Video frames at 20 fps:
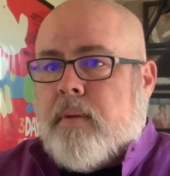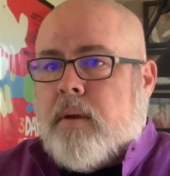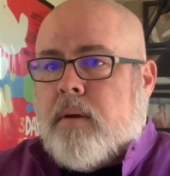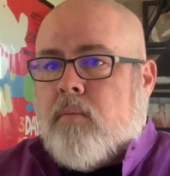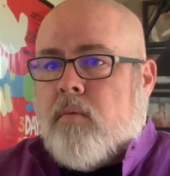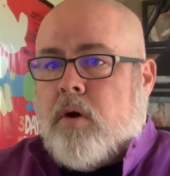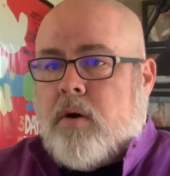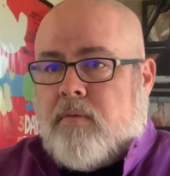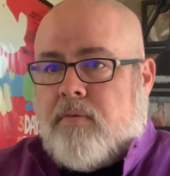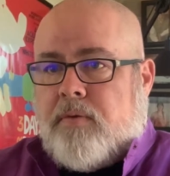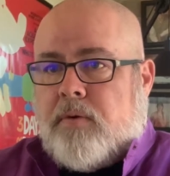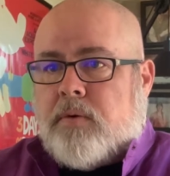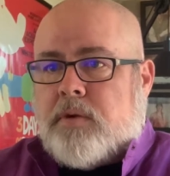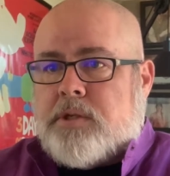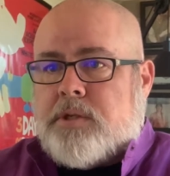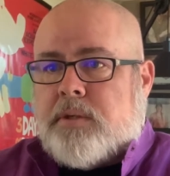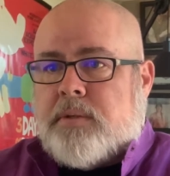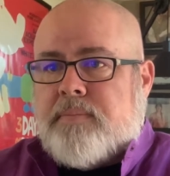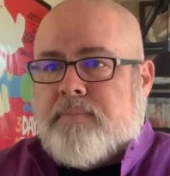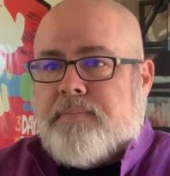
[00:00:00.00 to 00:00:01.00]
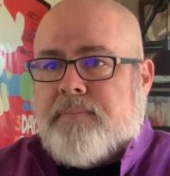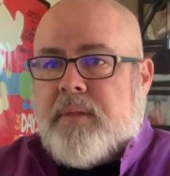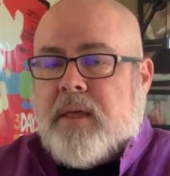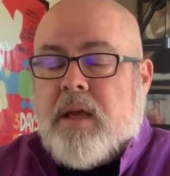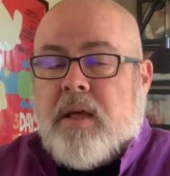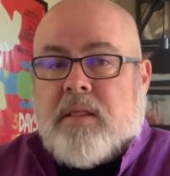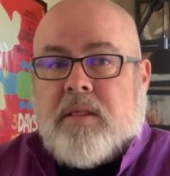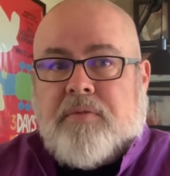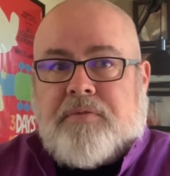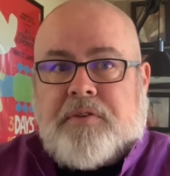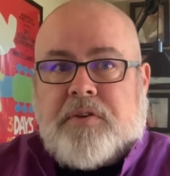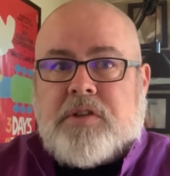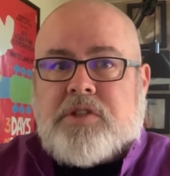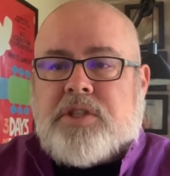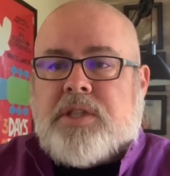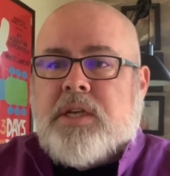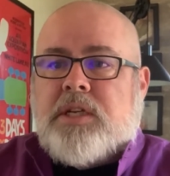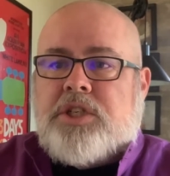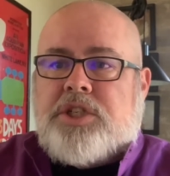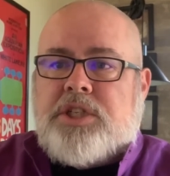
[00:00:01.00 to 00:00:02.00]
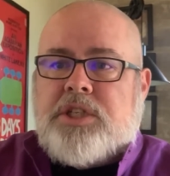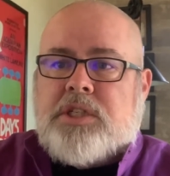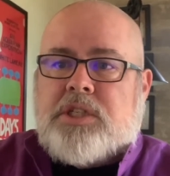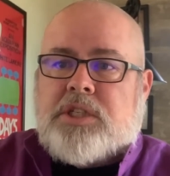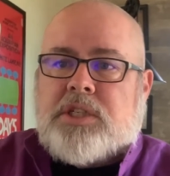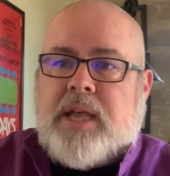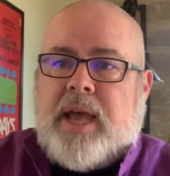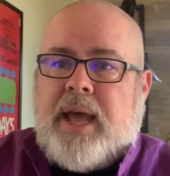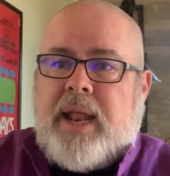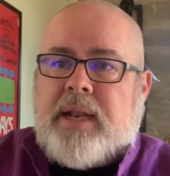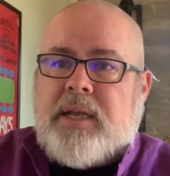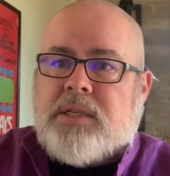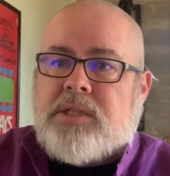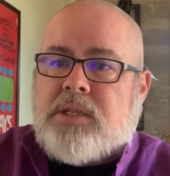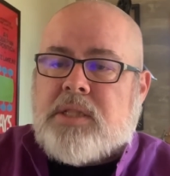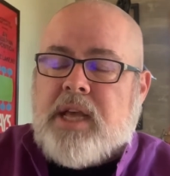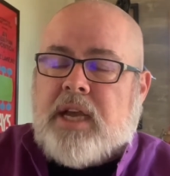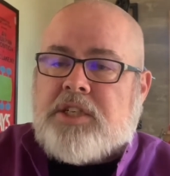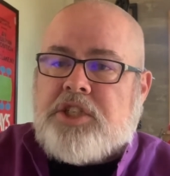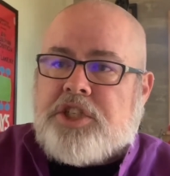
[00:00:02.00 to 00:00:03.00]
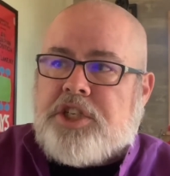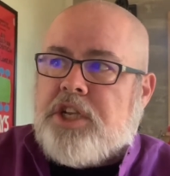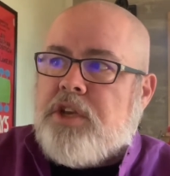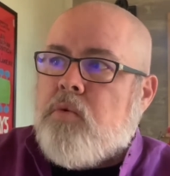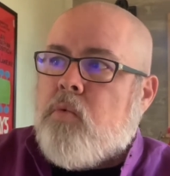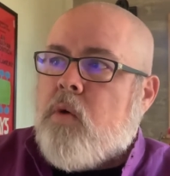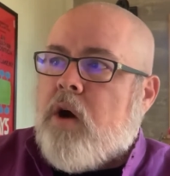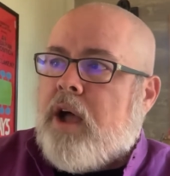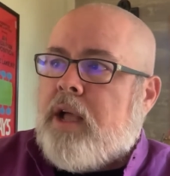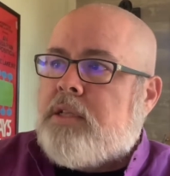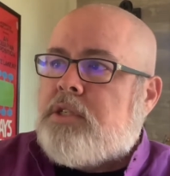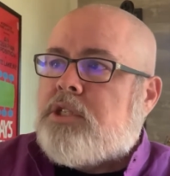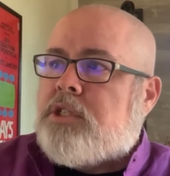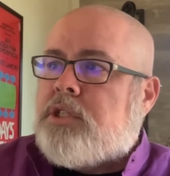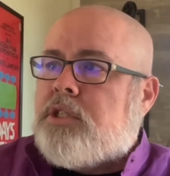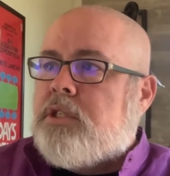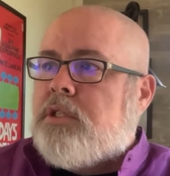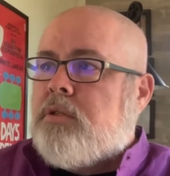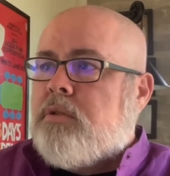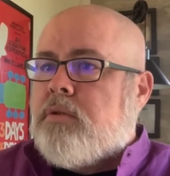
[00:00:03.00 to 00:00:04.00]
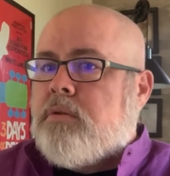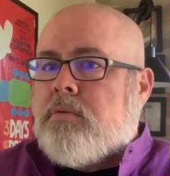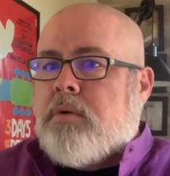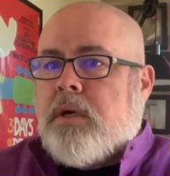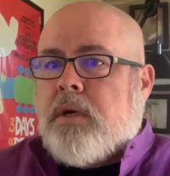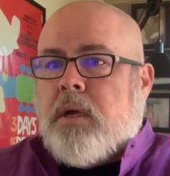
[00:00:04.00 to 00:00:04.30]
workforce. The first thing she said is that she wants to